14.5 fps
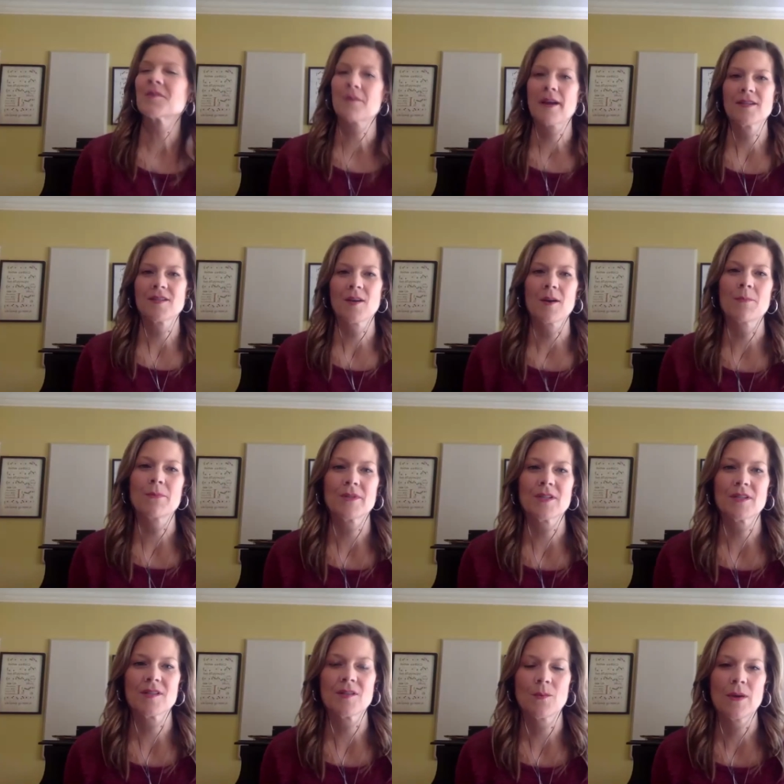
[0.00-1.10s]
grand harp, which
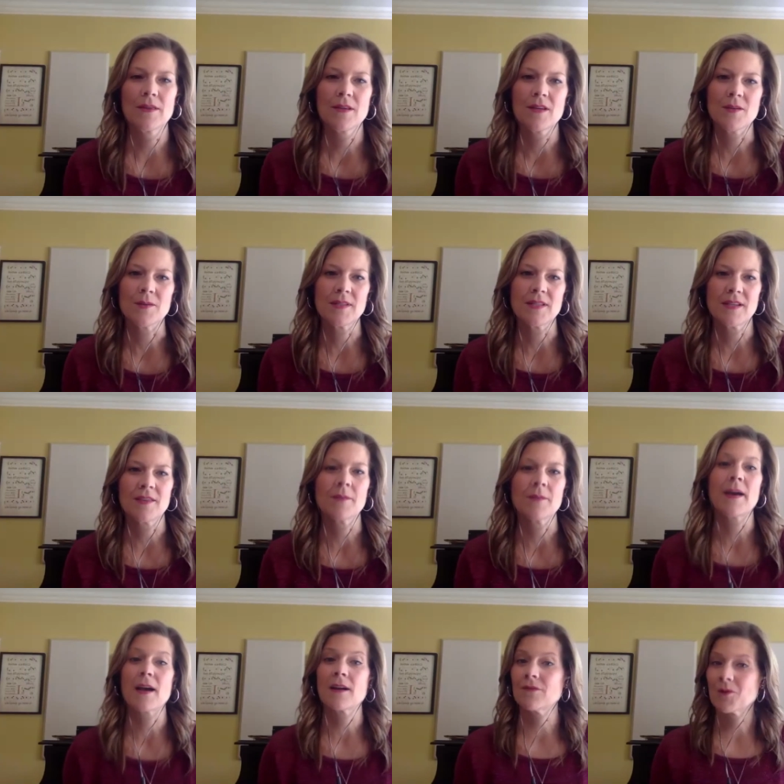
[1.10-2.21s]
is the one that you see at the
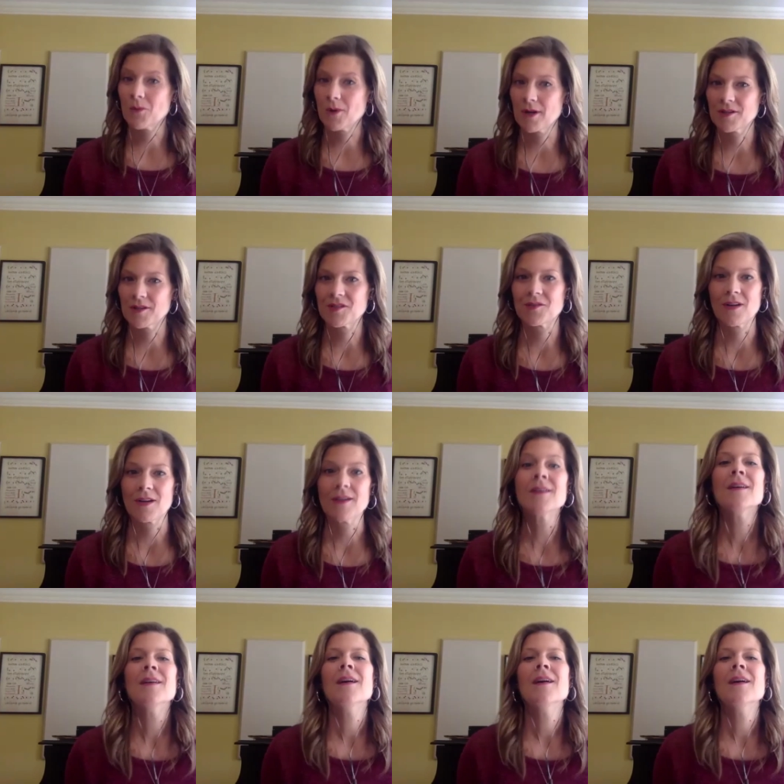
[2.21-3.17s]
back of an orchestra,